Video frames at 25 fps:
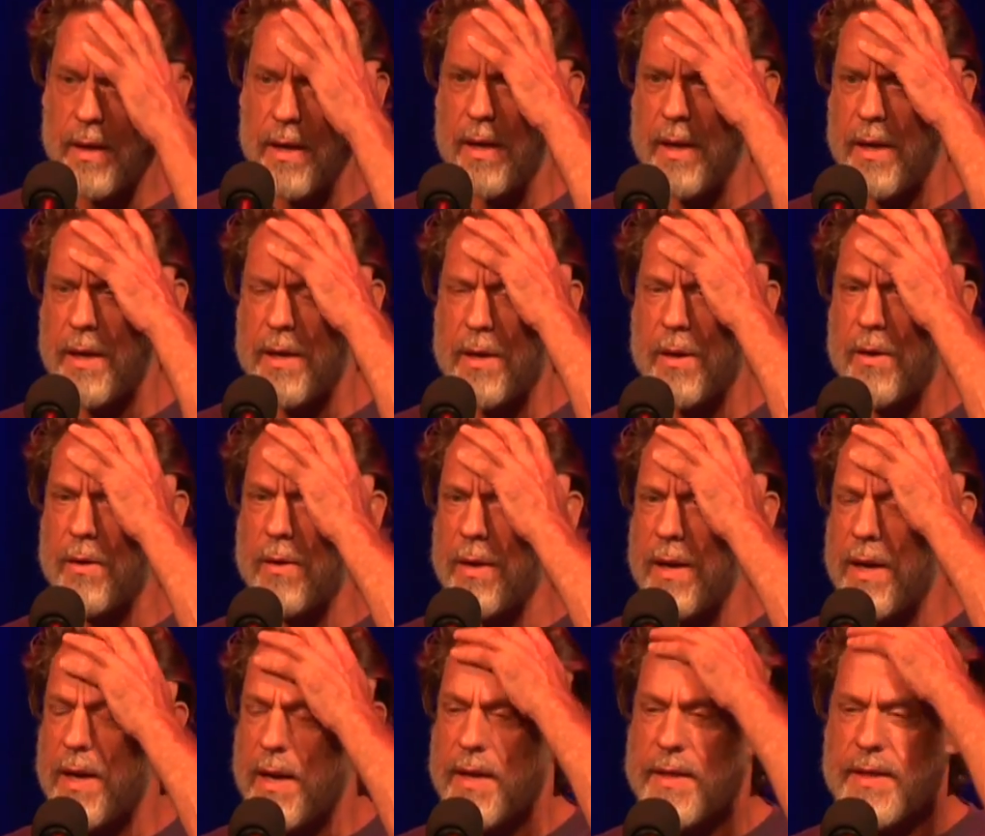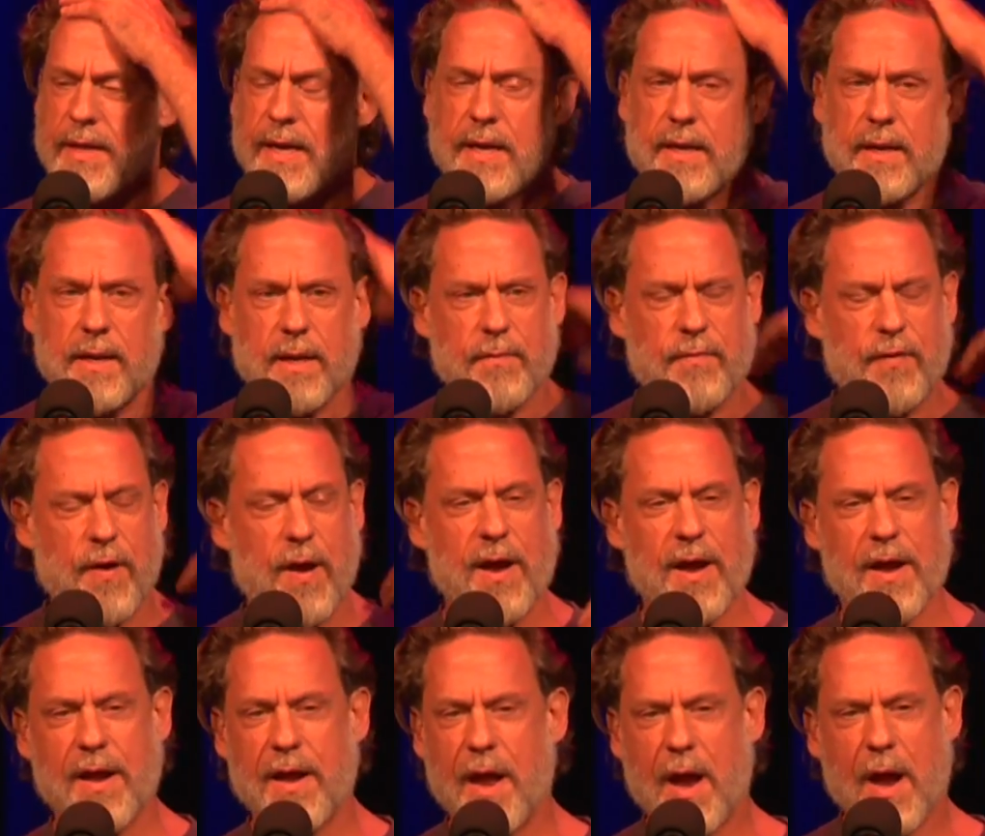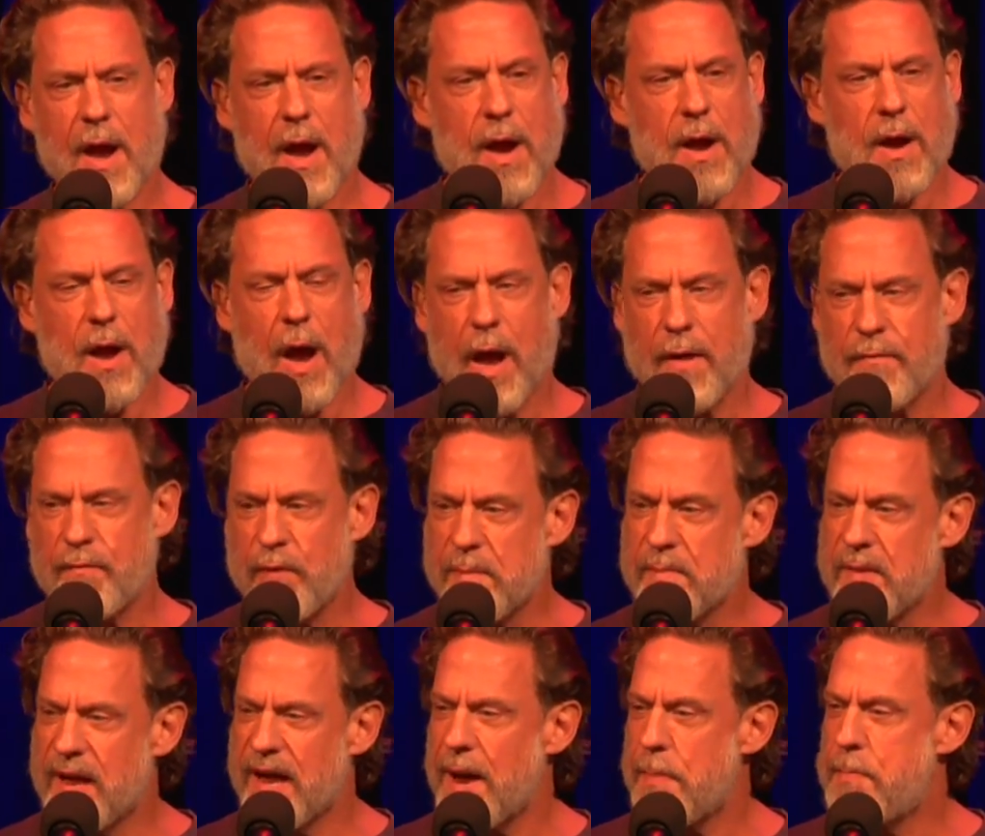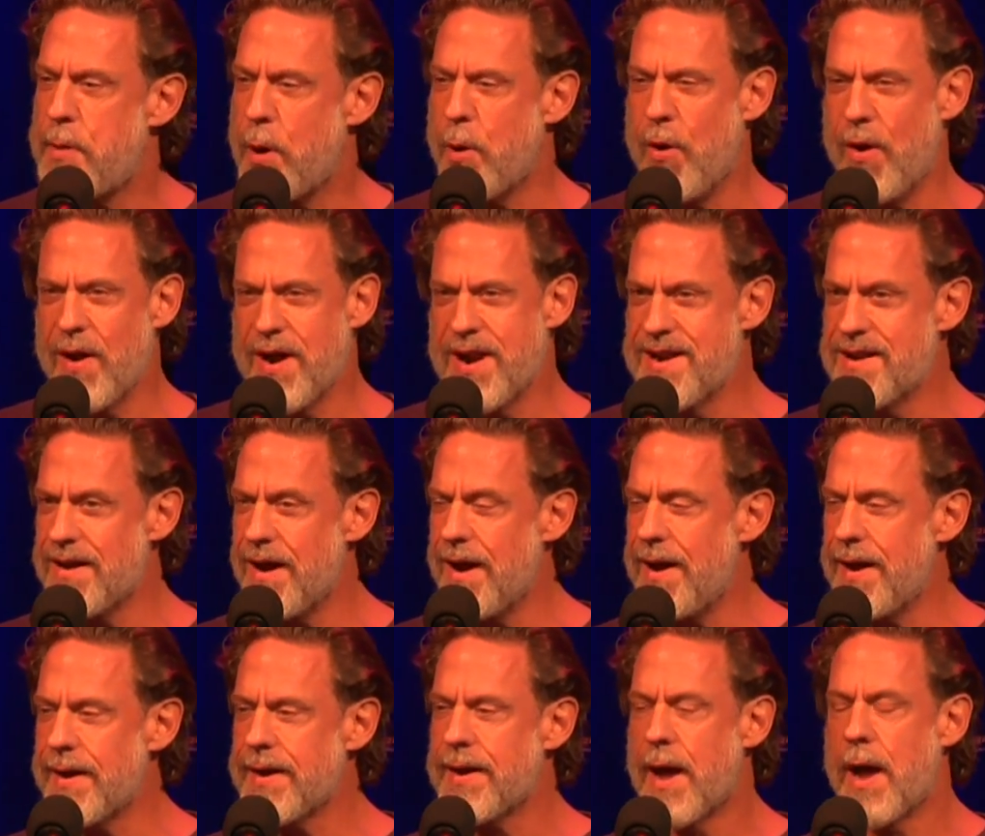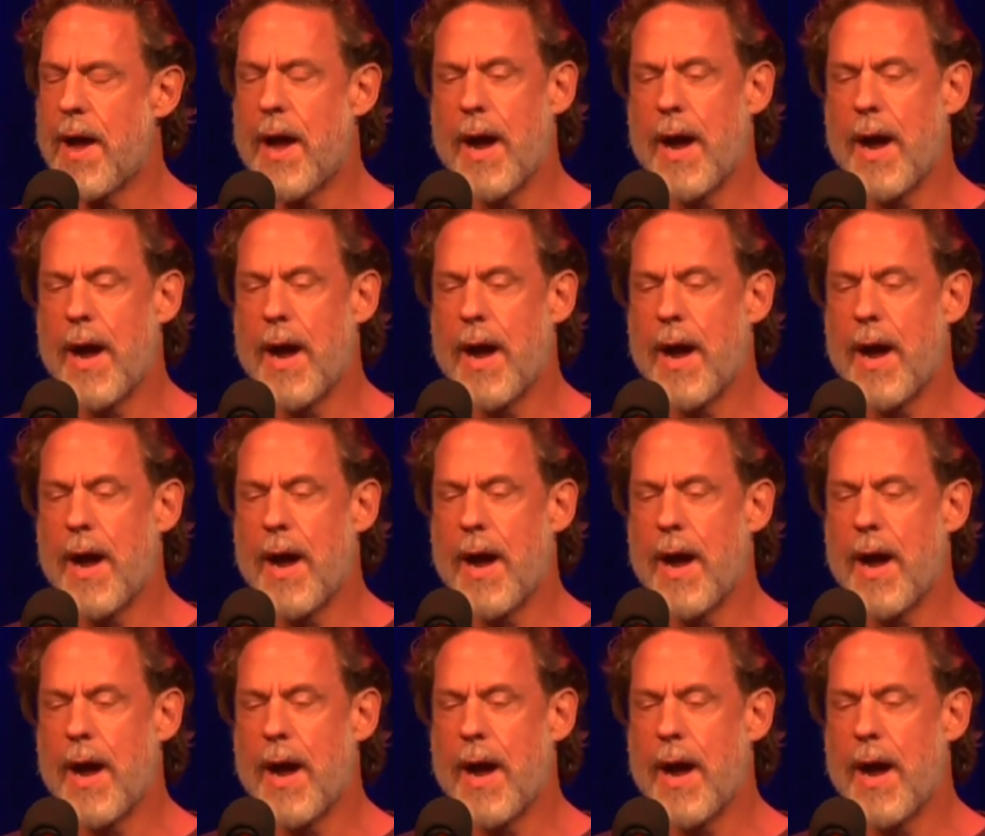And then from that point on,